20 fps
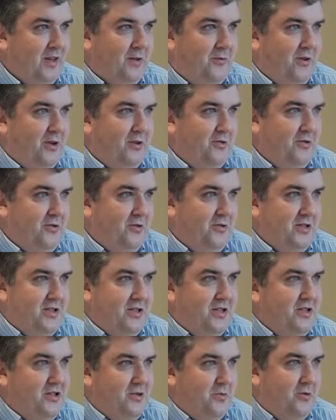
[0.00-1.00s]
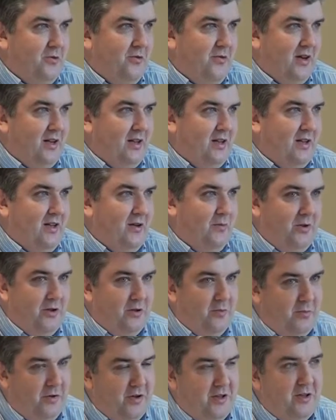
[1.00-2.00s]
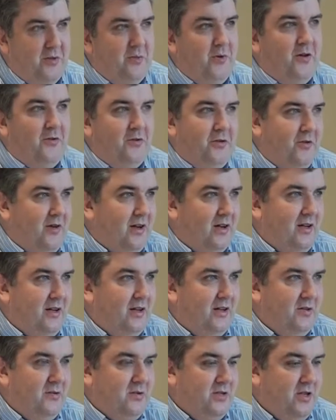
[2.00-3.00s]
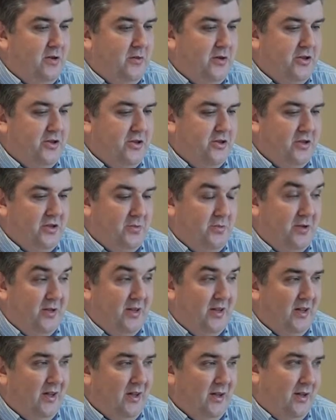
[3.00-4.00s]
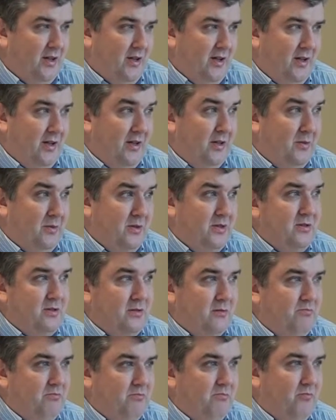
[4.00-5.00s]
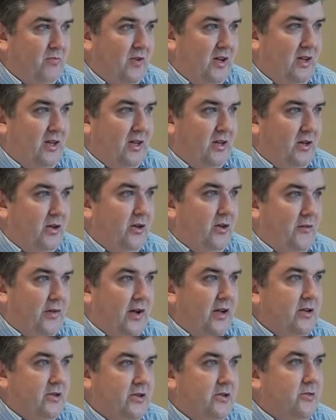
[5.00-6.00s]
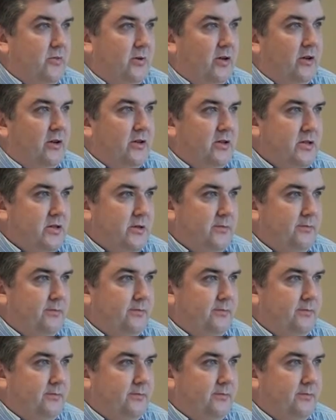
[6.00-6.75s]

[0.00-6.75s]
flowed through the system correctly and we could print them off correctly, and there was no issues, but it was really a non-event, to be honest.